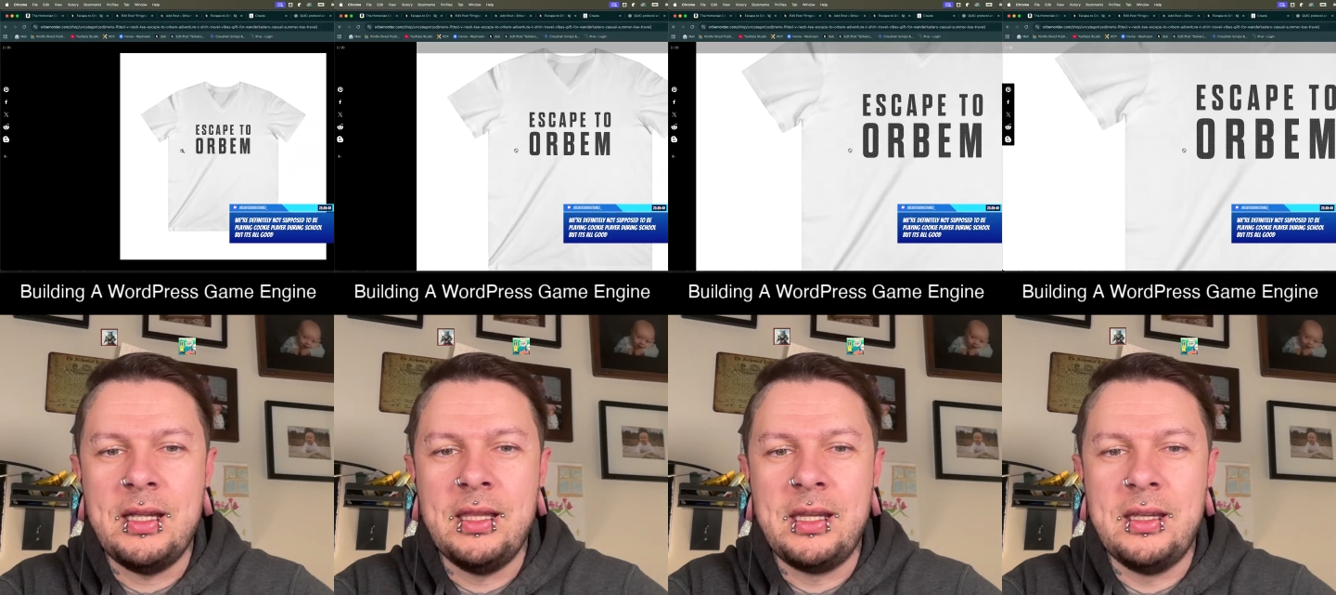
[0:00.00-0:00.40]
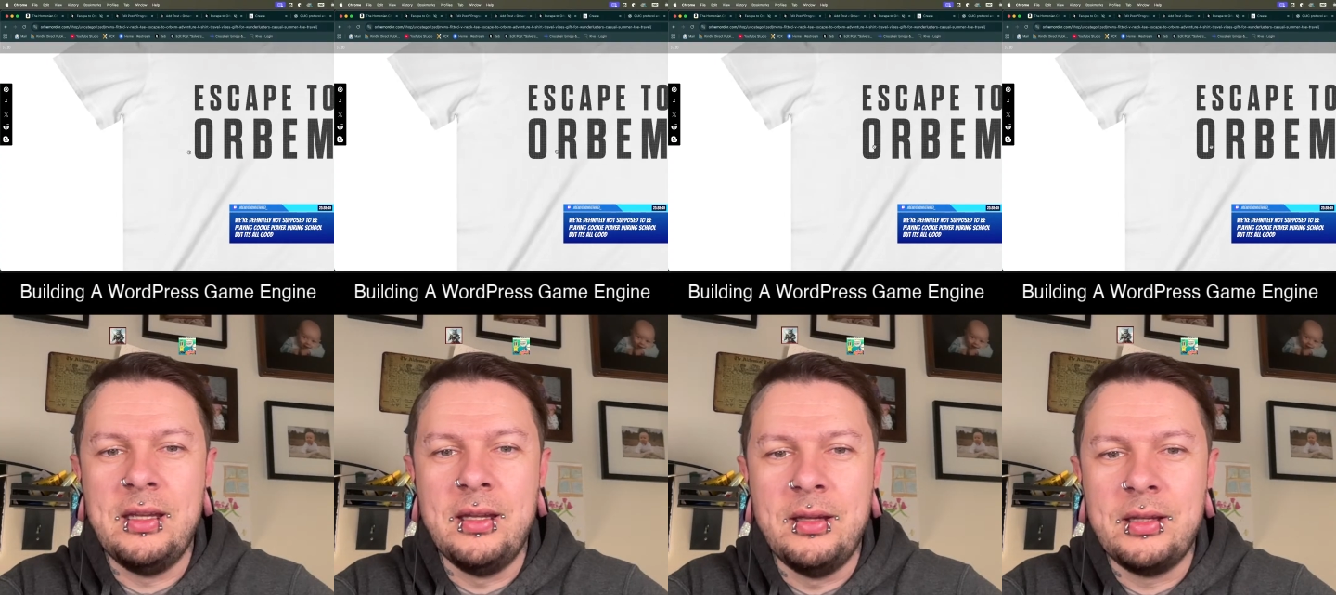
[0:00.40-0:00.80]
like
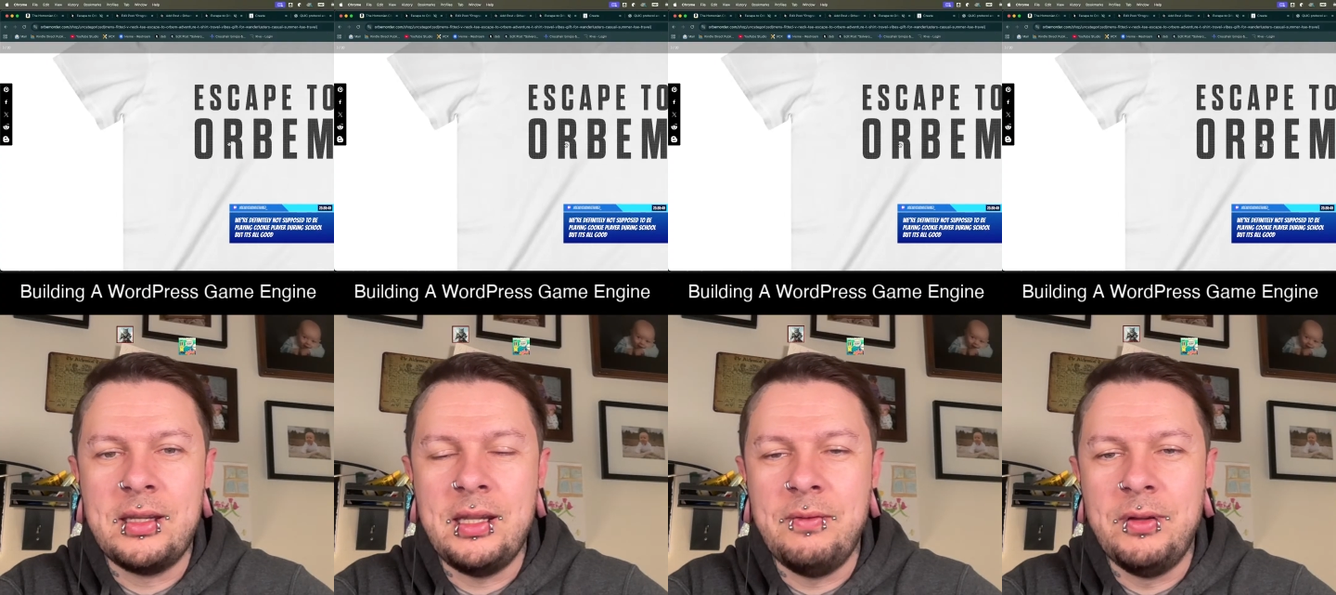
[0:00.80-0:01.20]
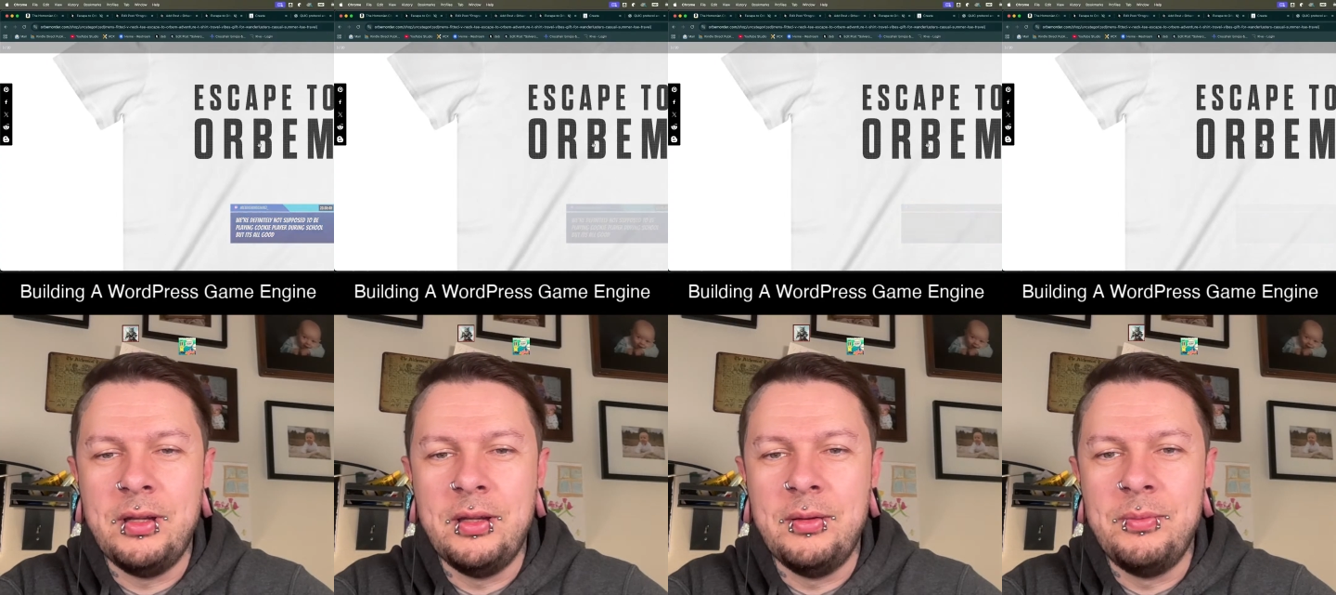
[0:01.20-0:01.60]
a kind of
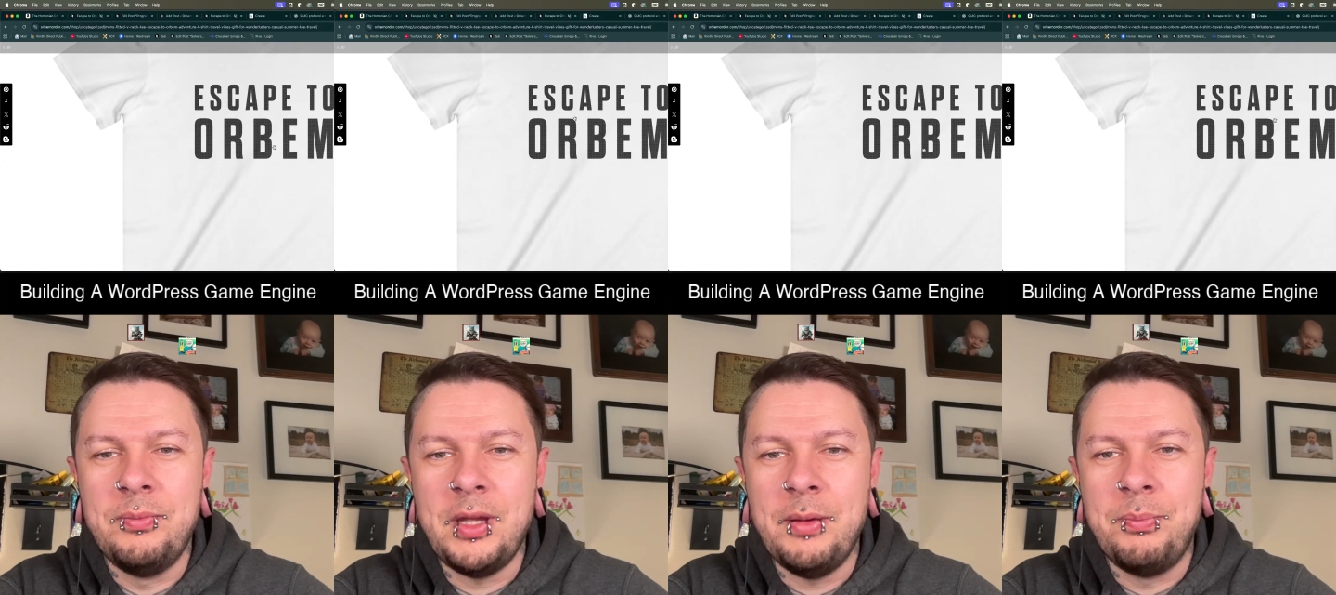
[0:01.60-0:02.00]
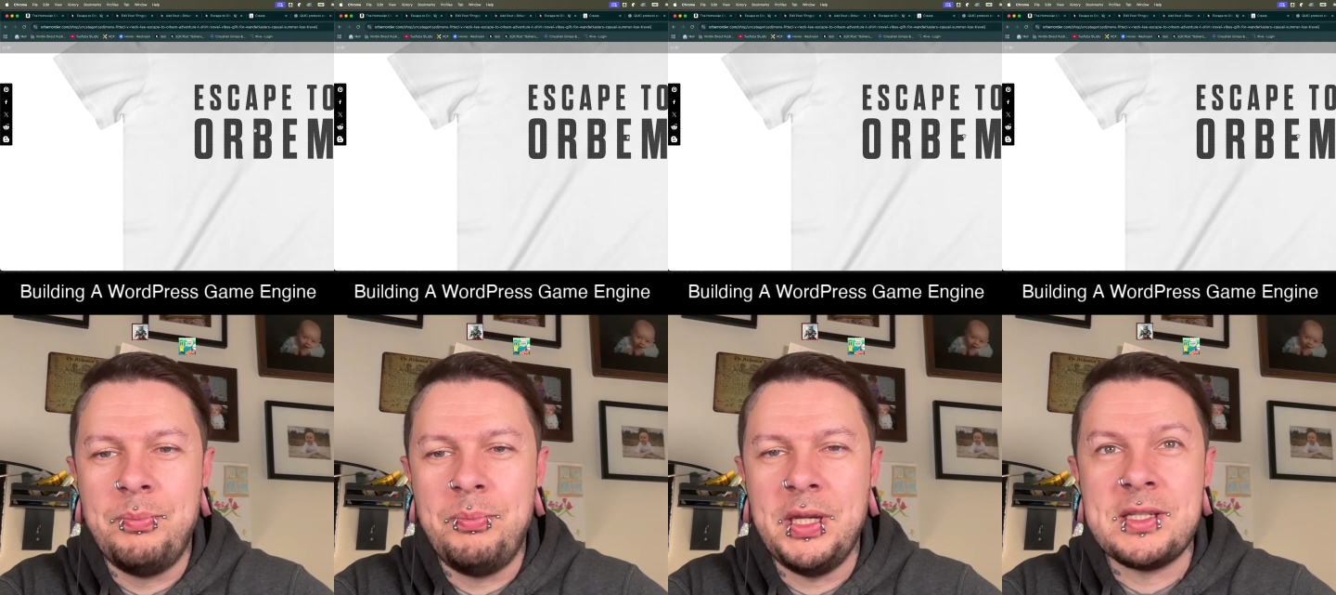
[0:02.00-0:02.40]
a
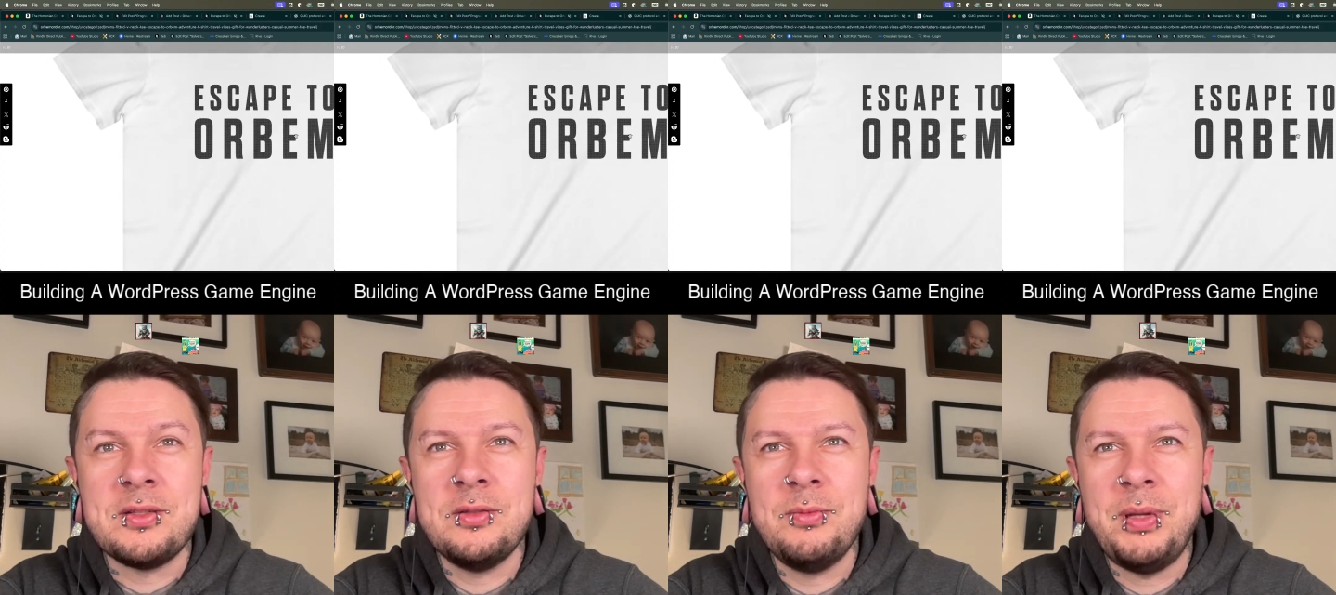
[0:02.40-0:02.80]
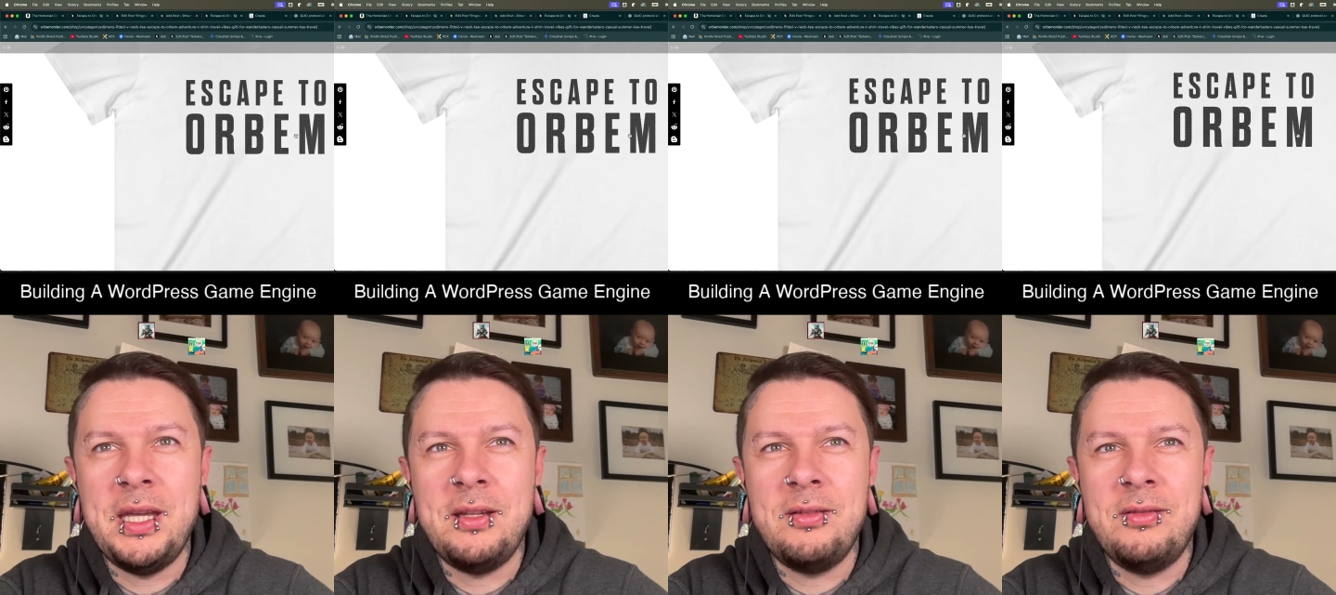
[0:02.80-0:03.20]
pixel
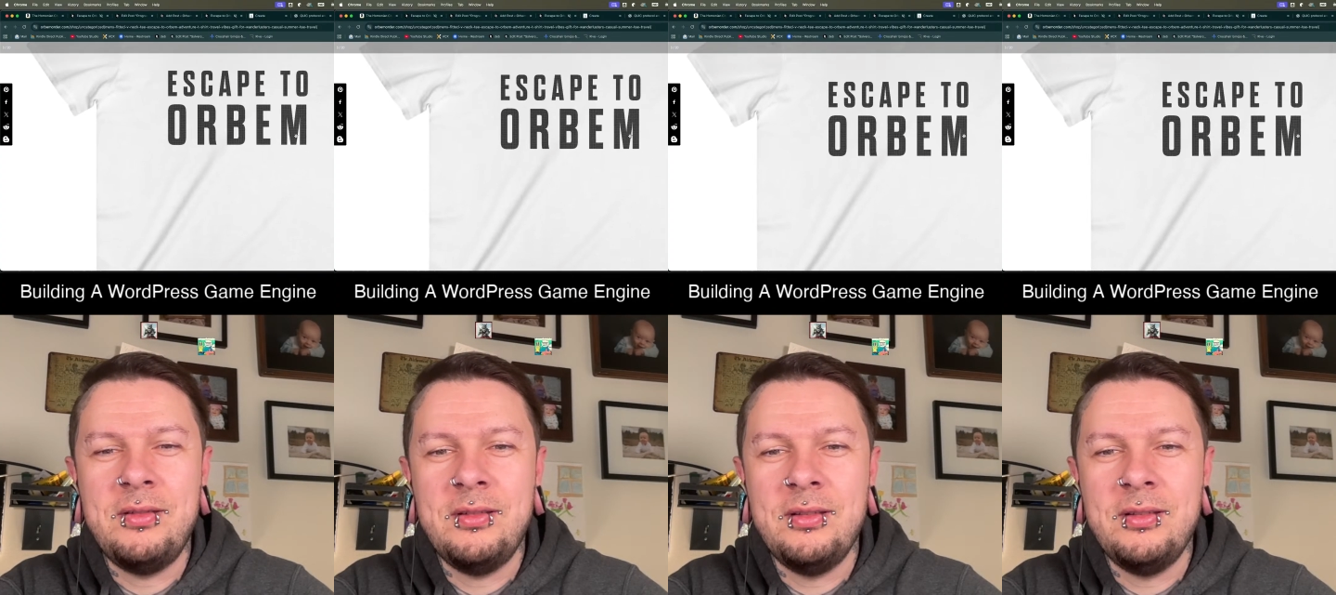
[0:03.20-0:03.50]
pattern